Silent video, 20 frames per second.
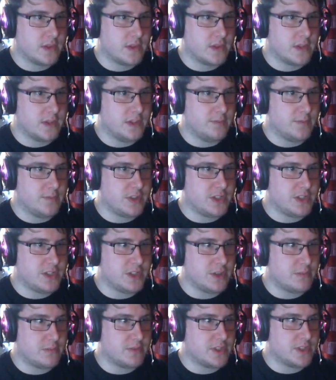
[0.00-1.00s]
Can you please
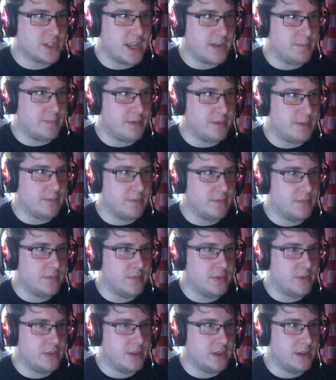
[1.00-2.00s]
stop stamping?
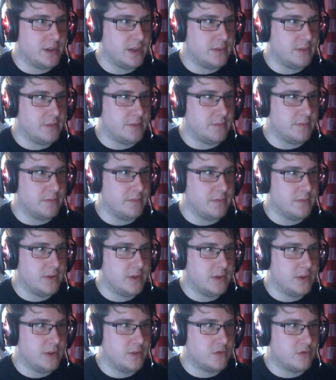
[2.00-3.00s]
That would
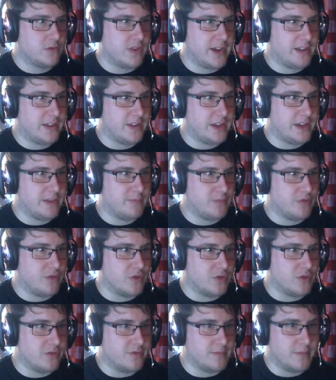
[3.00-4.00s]
greatly
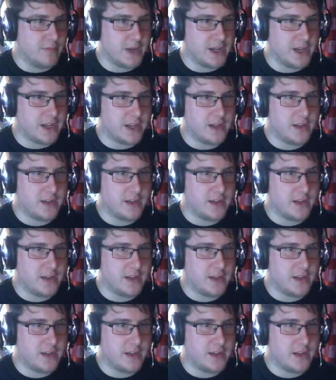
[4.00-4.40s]
improve my...